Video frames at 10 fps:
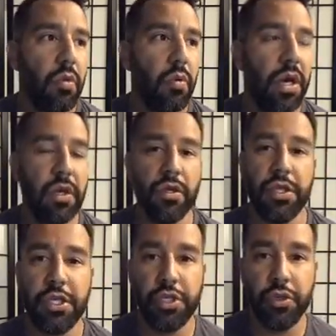well,
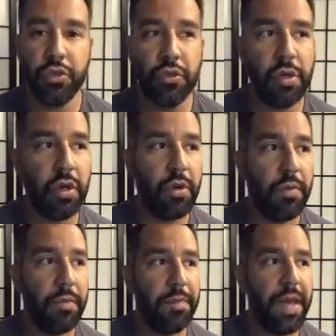you
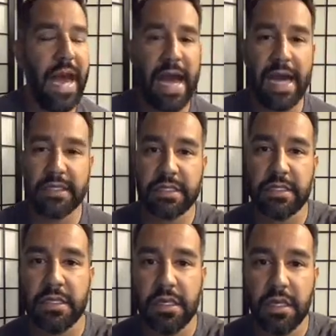
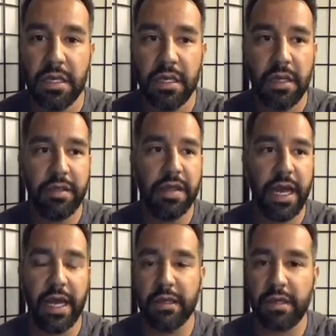passed
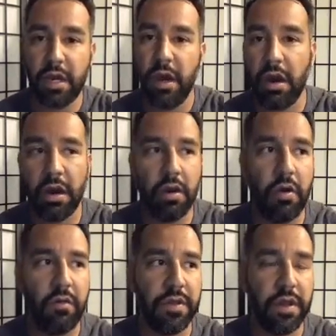that car
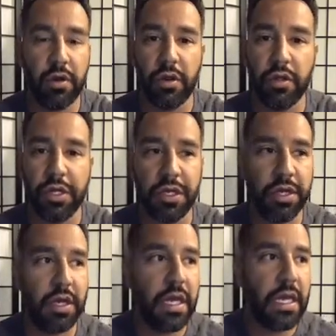over there
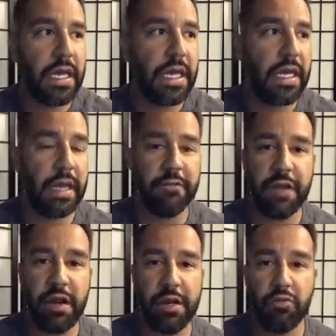earlier in a
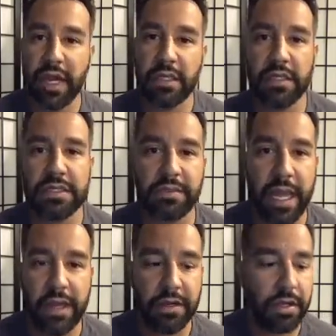very reckless
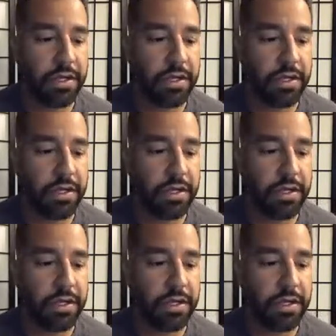manner.